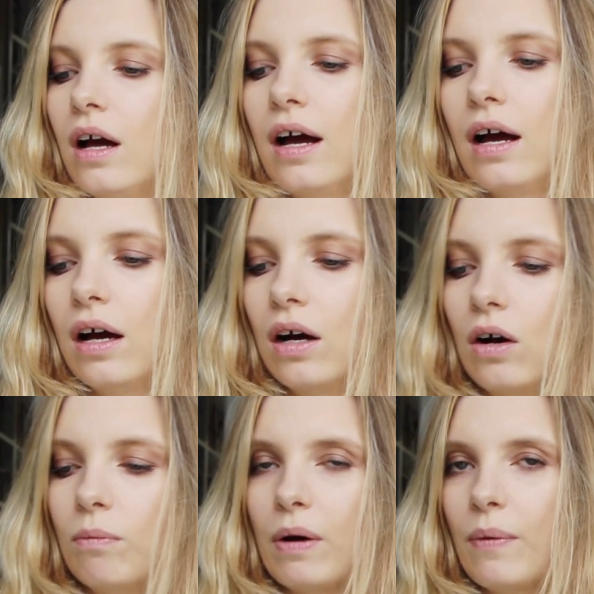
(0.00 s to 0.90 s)

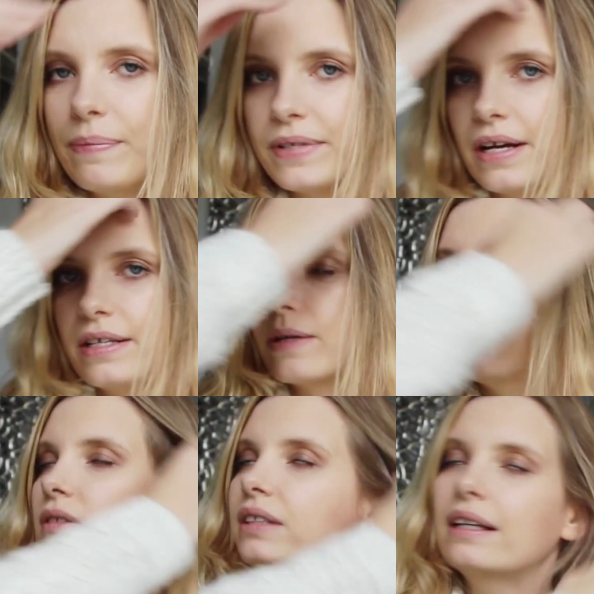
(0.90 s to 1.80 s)
on my website.
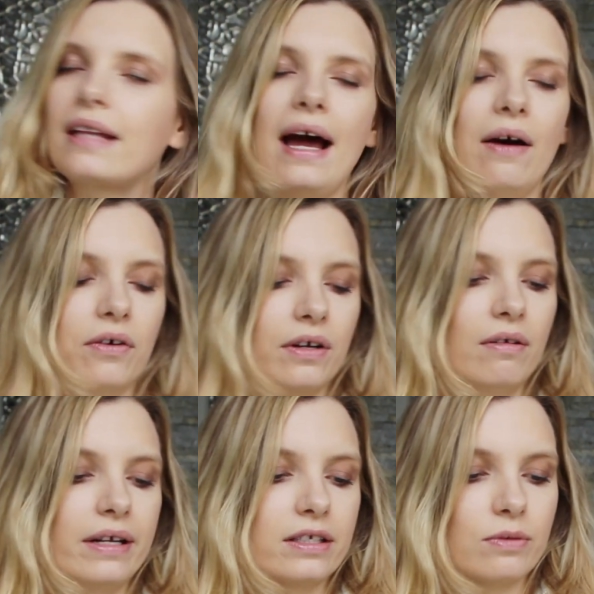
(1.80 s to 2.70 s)
So I'll dig that out and
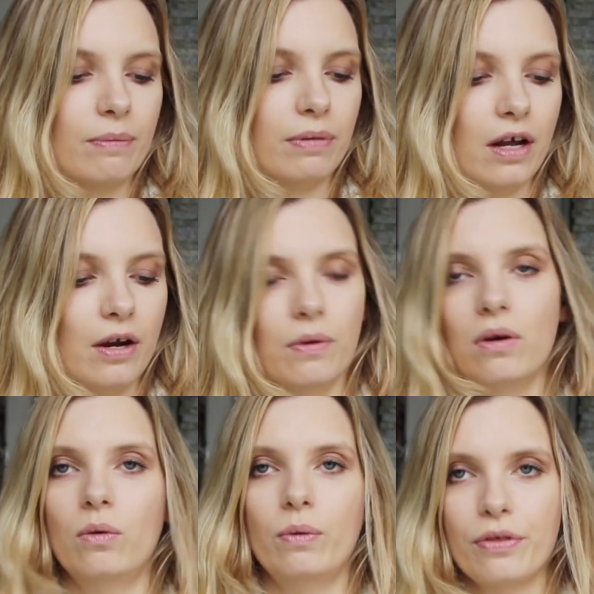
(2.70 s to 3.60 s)
I'll link to it below
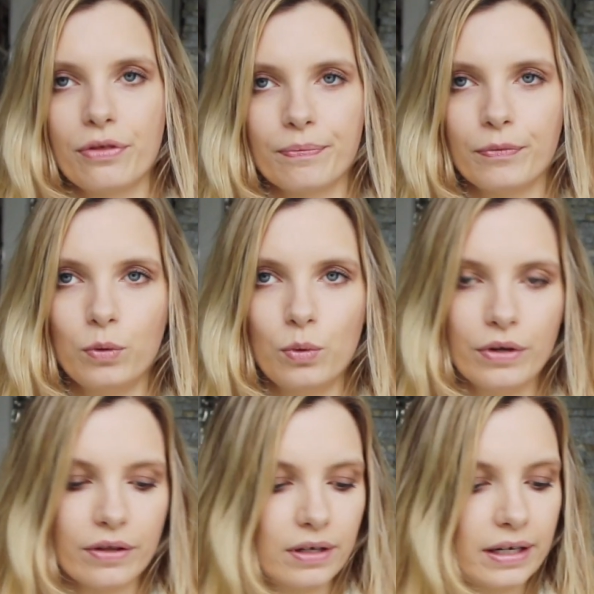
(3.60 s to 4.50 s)
along with all
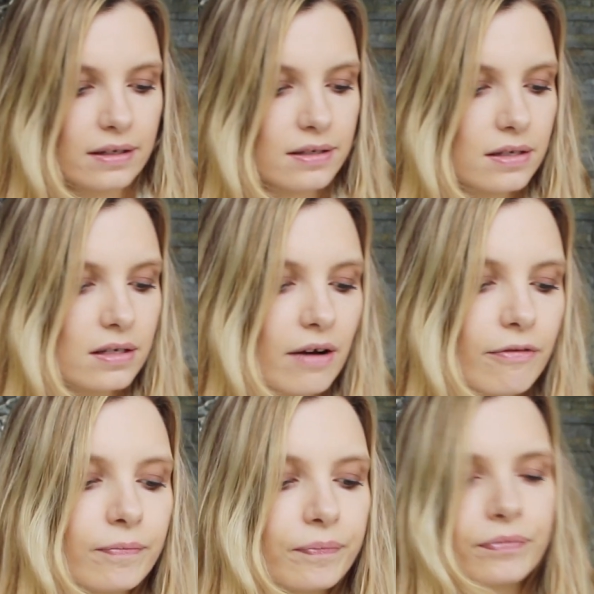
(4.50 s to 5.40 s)
the other links and stuff.